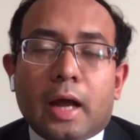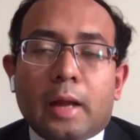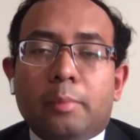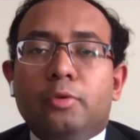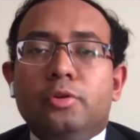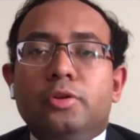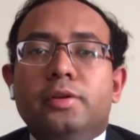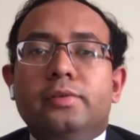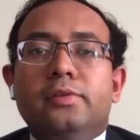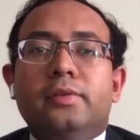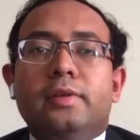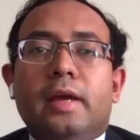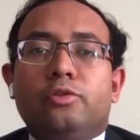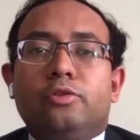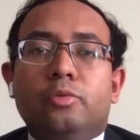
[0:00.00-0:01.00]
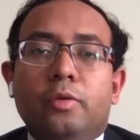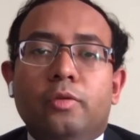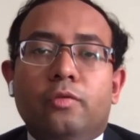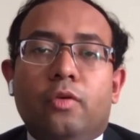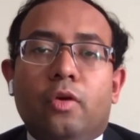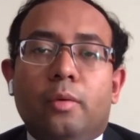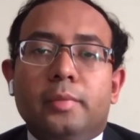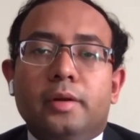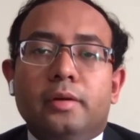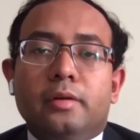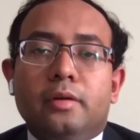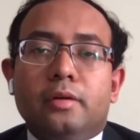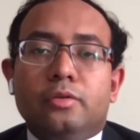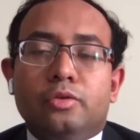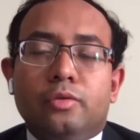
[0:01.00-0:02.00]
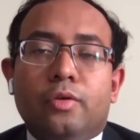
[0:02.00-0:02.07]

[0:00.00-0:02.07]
the hypothesis has to be formed.